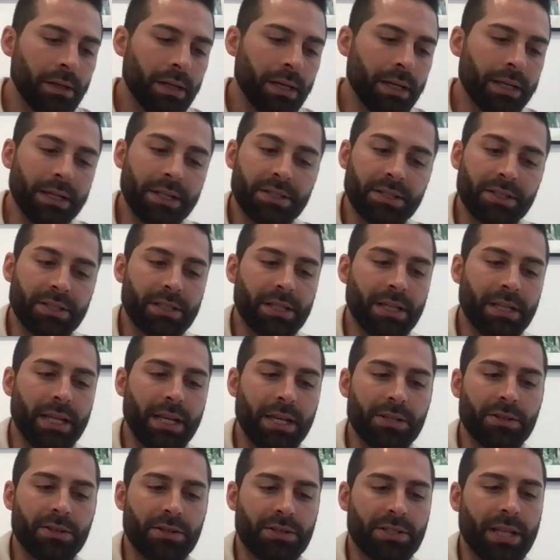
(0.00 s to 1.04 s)
and it's
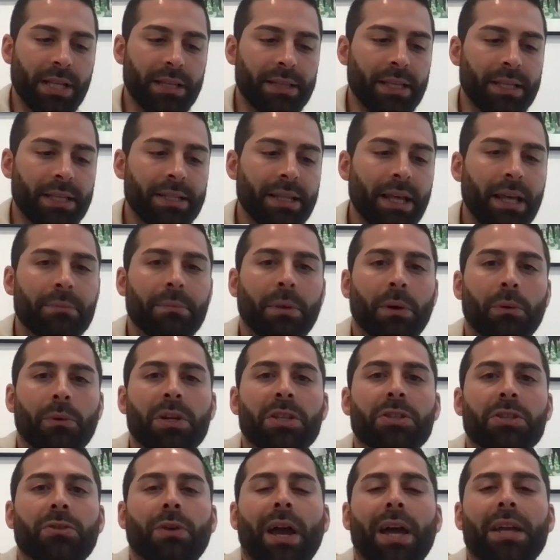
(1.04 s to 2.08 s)
easier said than done, but
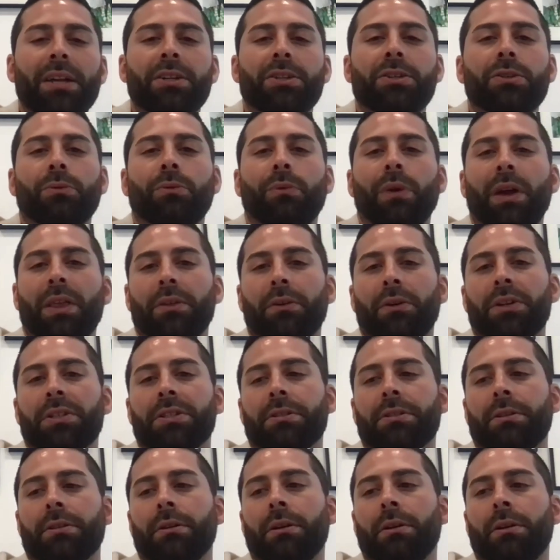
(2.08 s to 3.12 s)
we try to do, whether
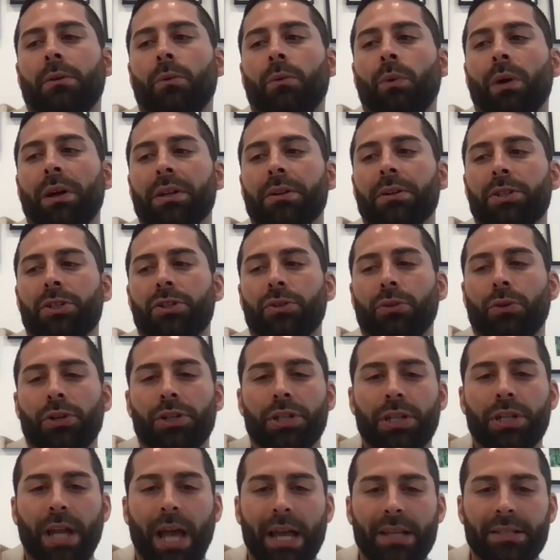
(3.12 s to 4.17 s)
it's one of George
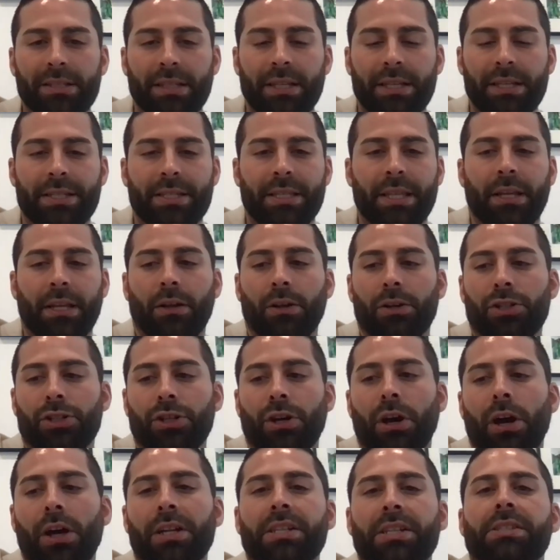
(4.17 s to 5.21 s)
and I's listing or
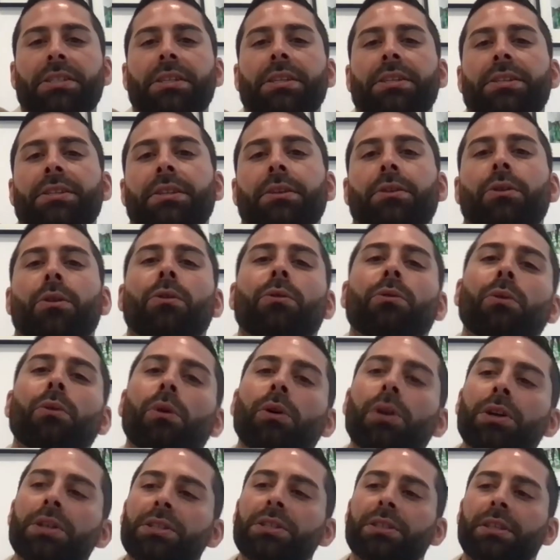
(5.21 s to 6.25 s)
Johnny's listing or
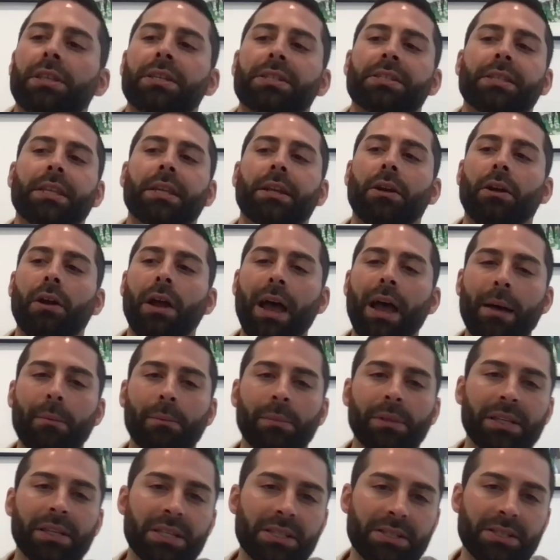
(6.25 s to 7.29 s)
Roy's listing or
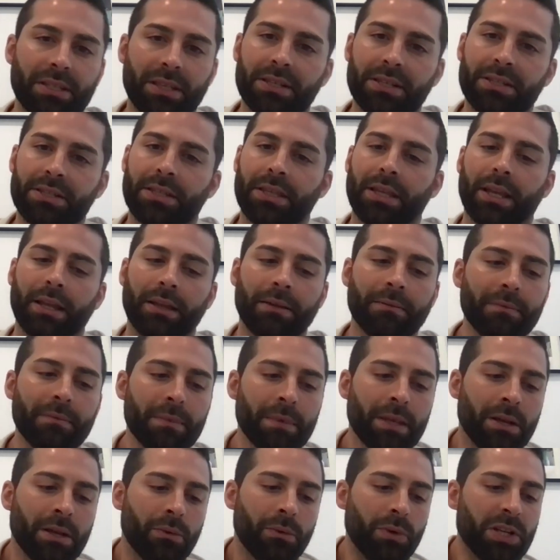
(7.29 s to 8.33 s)
Emily's listing,
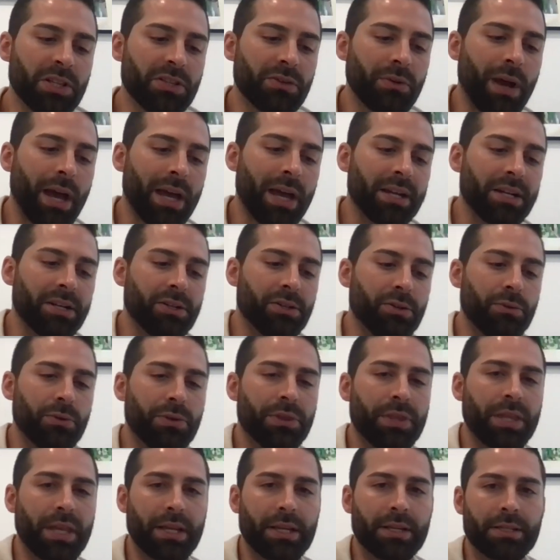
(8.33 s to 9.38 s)
we try to do
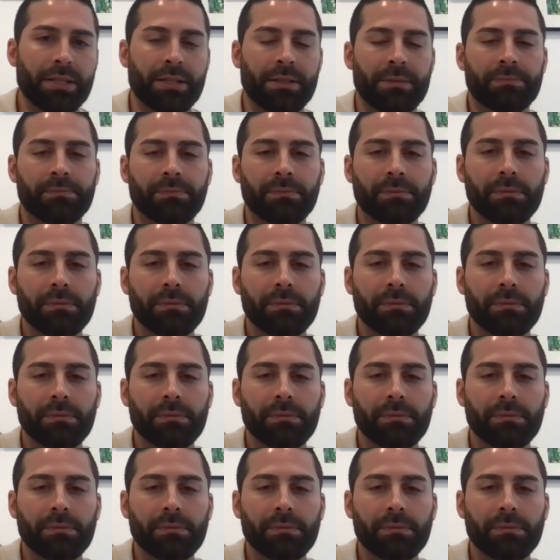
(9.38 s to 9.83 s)
things